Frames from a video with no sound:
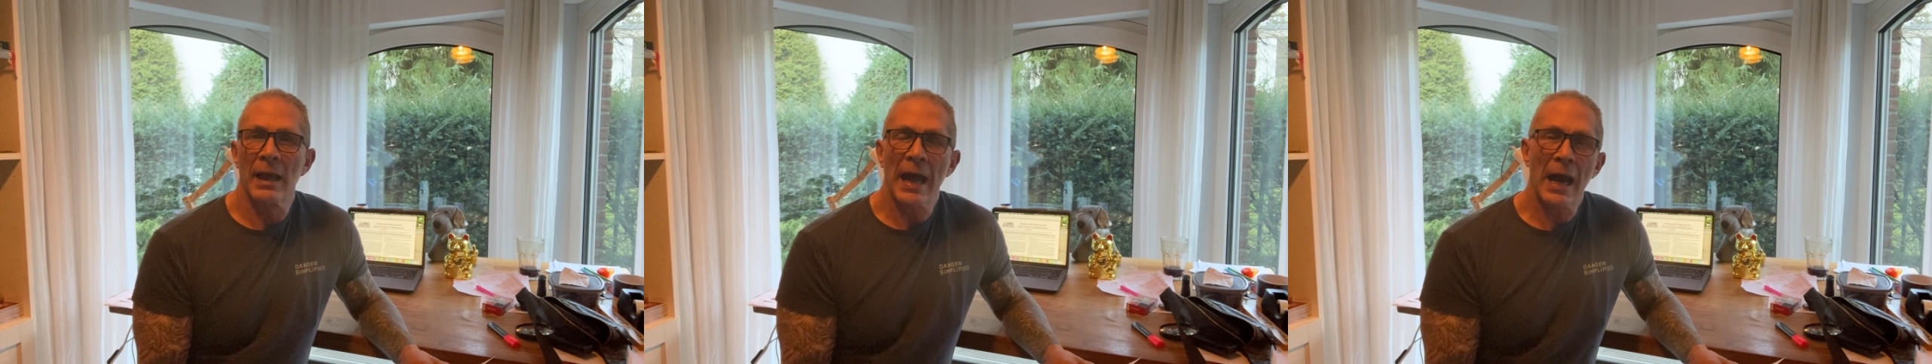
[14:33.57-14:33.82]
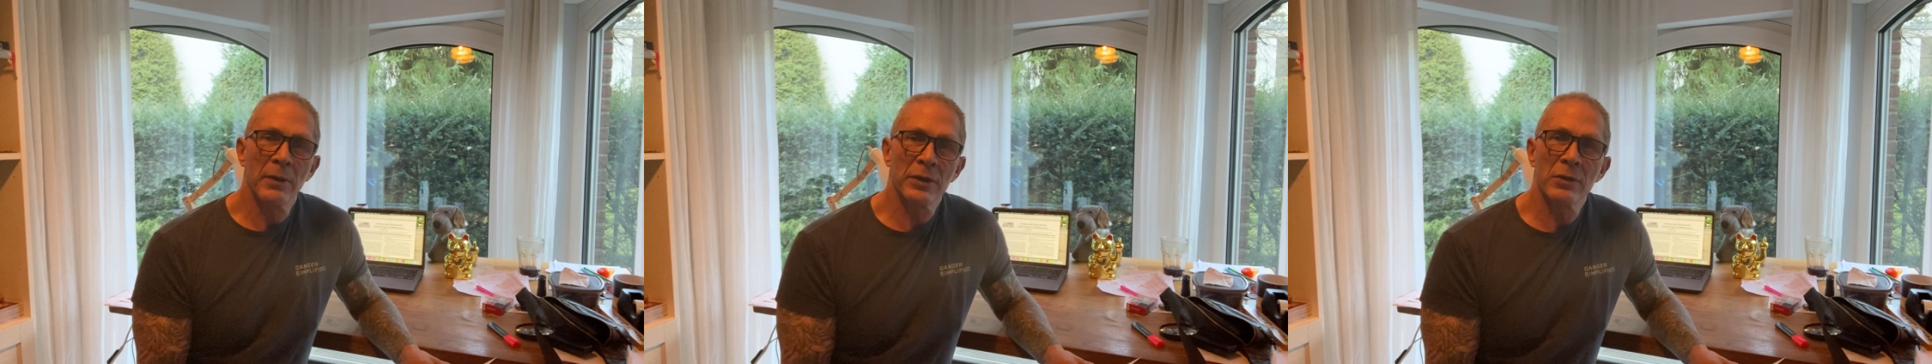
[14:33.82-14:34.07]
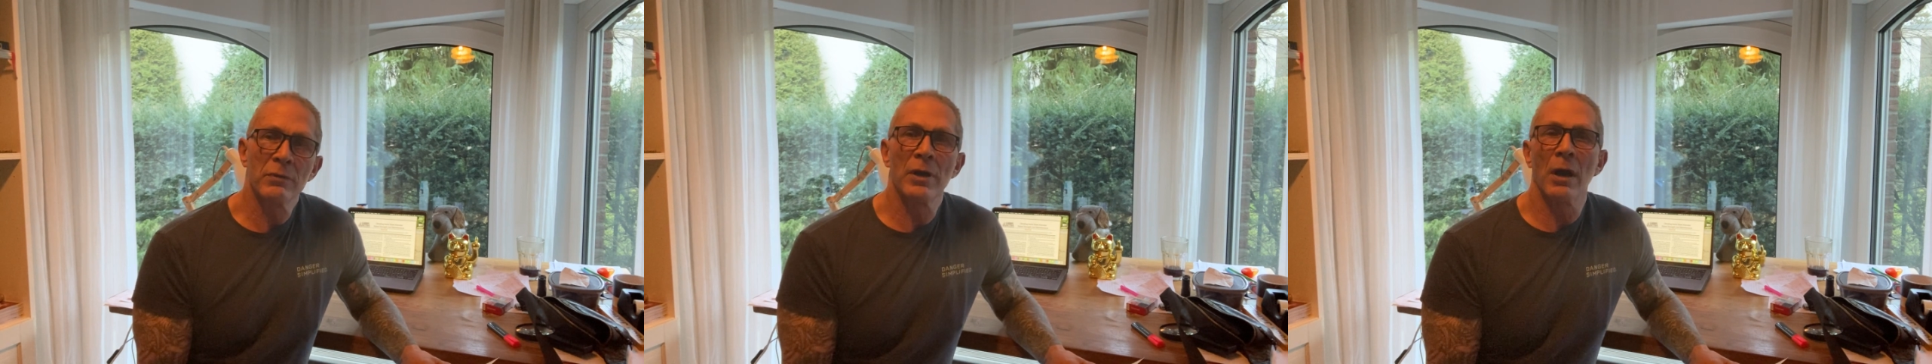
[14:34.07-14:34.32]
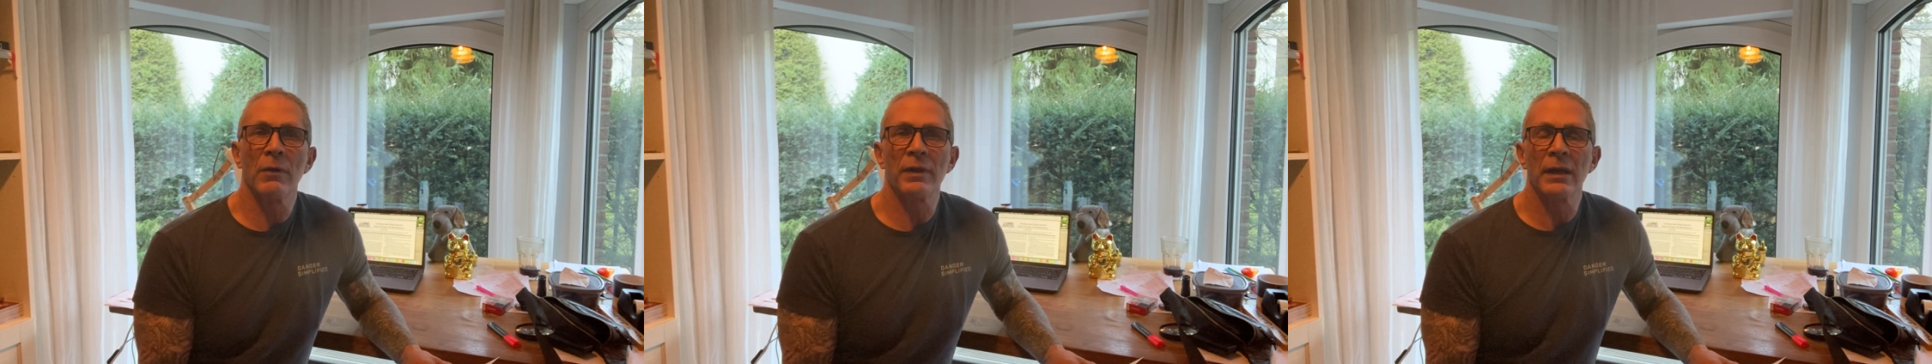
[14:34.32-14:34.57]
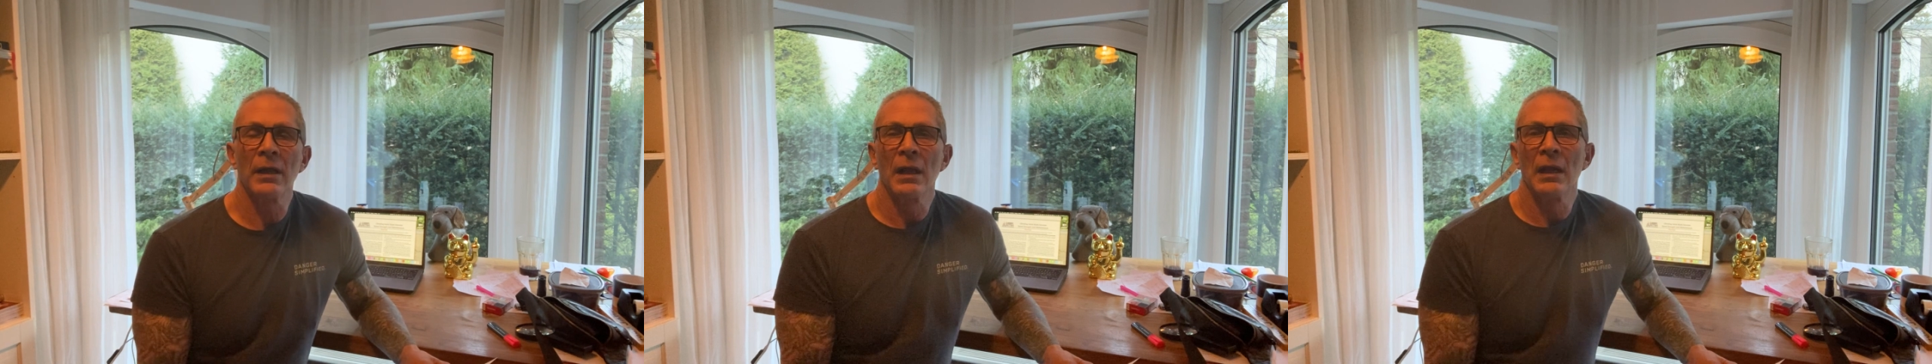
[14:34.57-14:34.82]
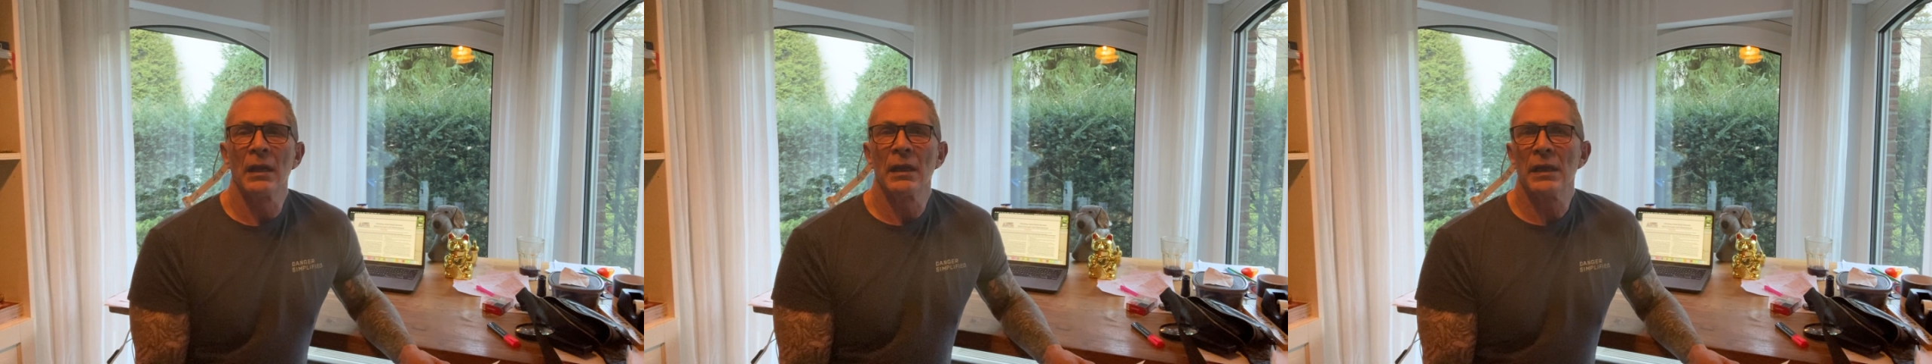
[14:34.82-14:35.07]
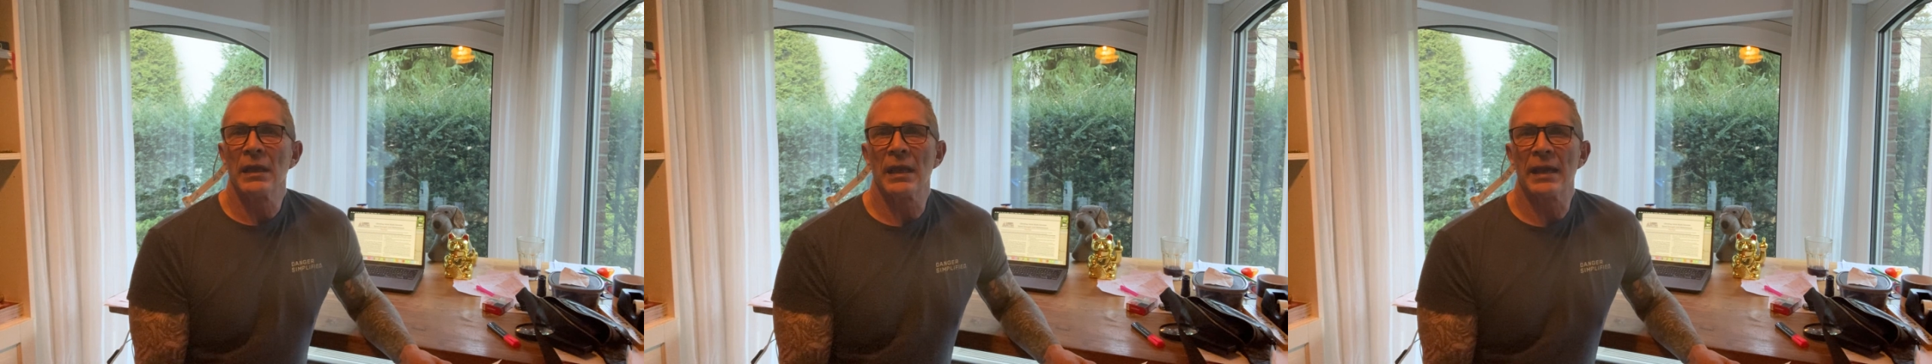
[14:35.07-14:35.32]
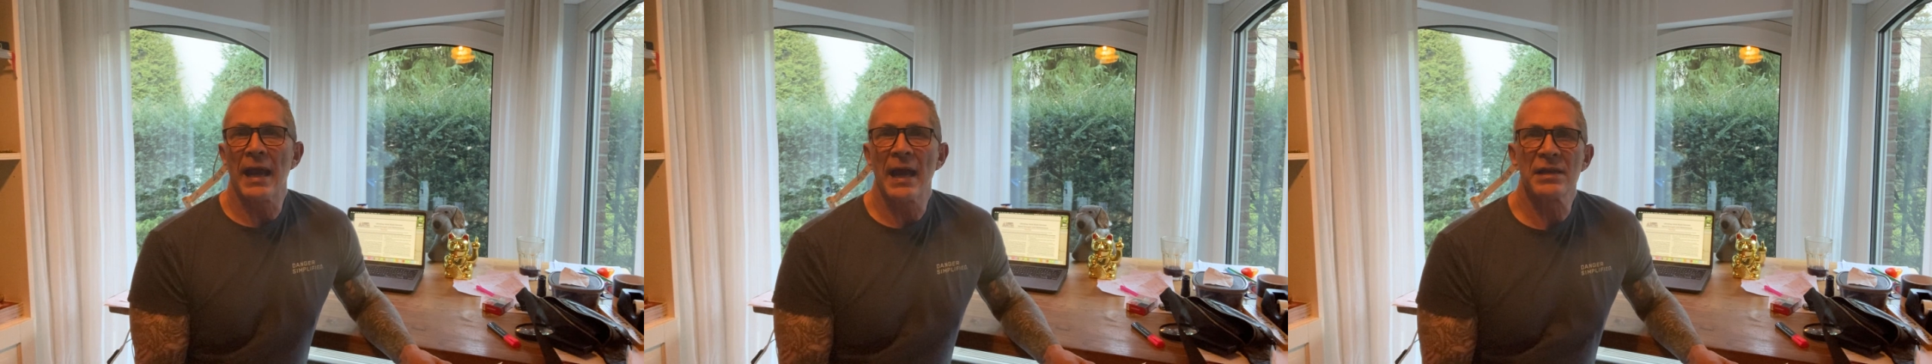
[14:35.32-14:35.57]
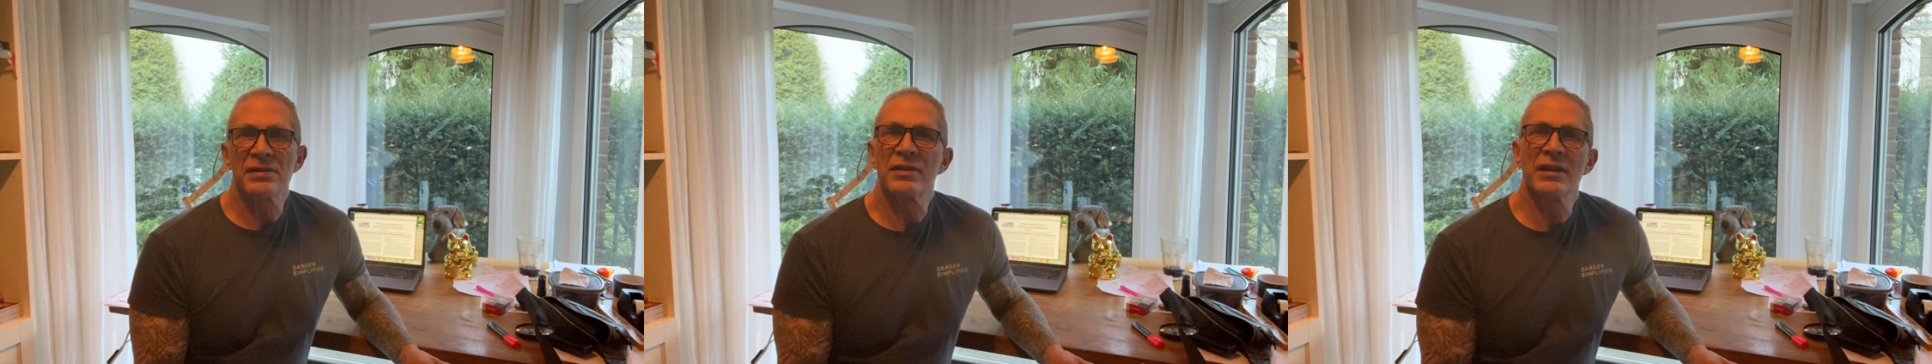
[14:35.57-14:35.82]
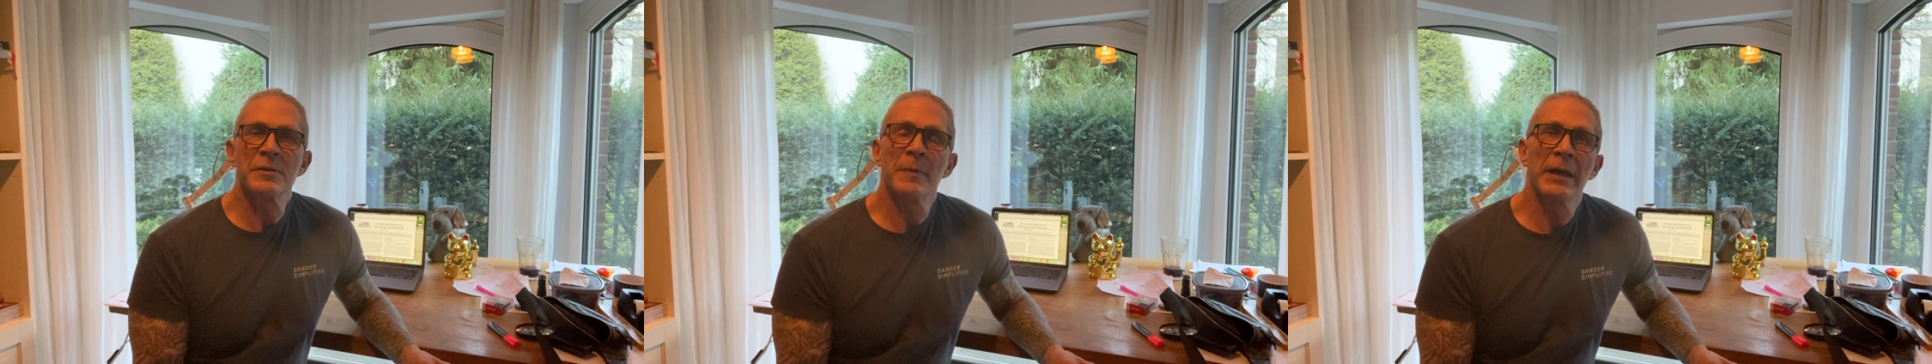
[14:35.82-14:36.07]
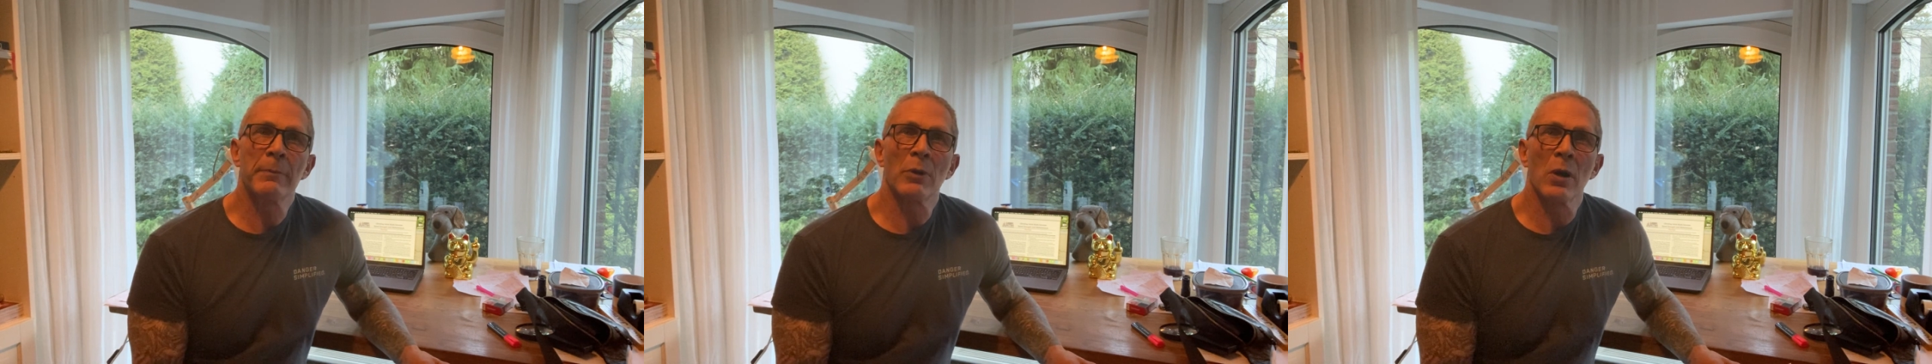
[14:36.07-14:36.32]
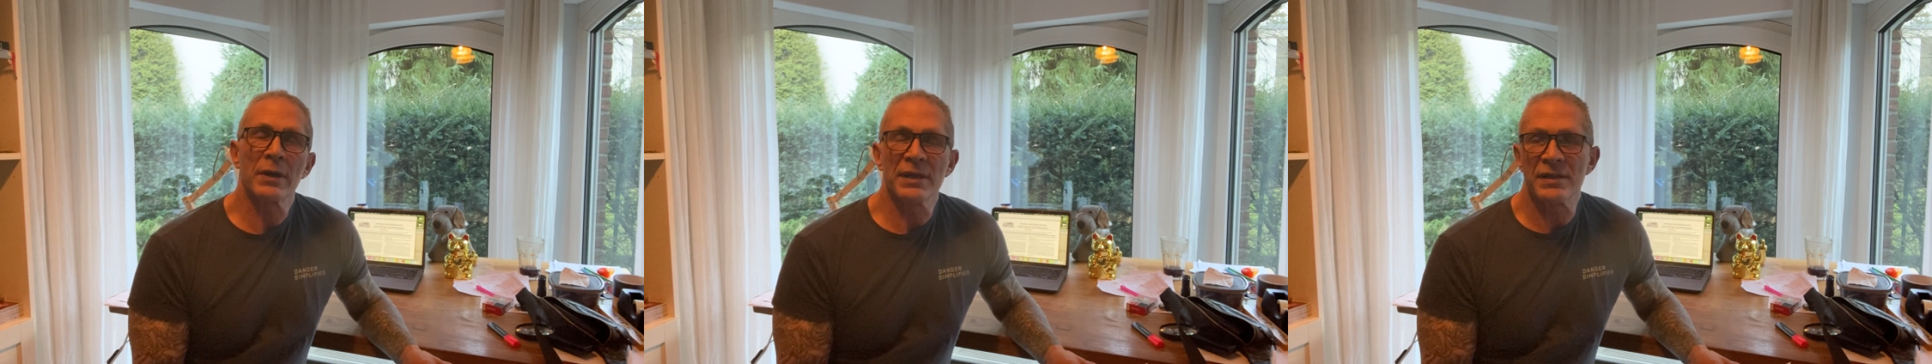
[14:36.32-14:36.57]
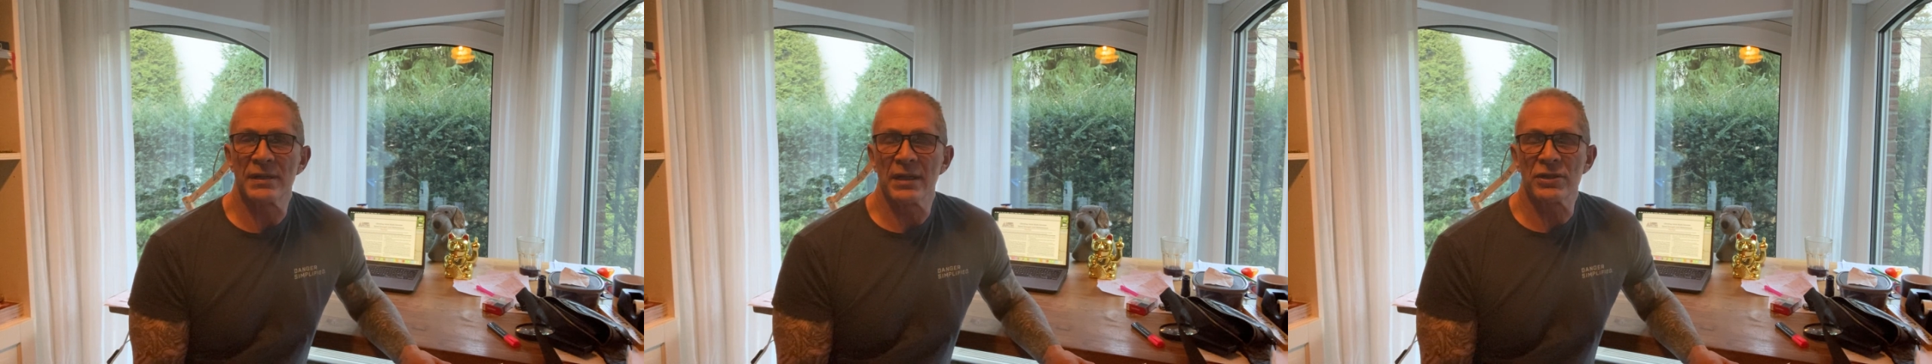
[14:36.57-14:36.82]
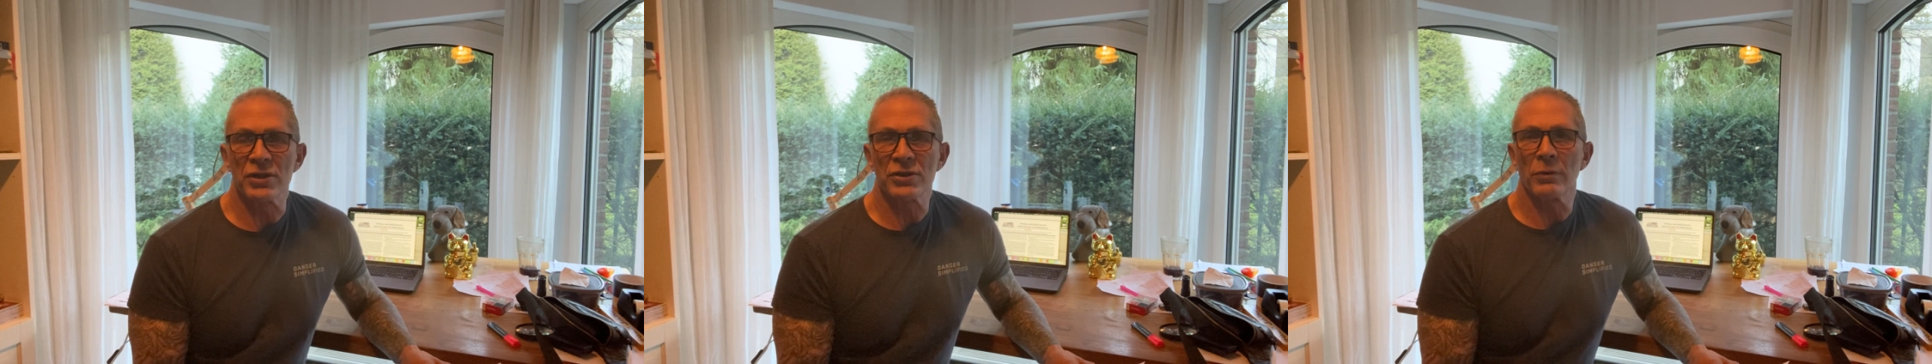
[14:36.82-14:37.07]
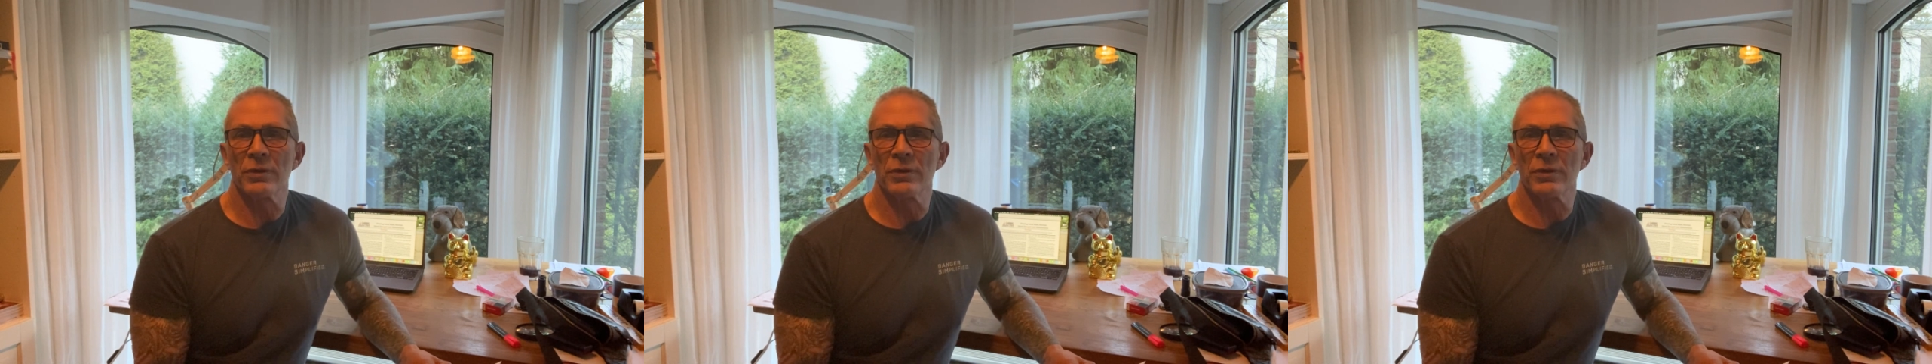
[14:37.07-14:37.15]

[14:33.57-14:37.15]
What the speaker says: How do you know that it has this many broken stitches,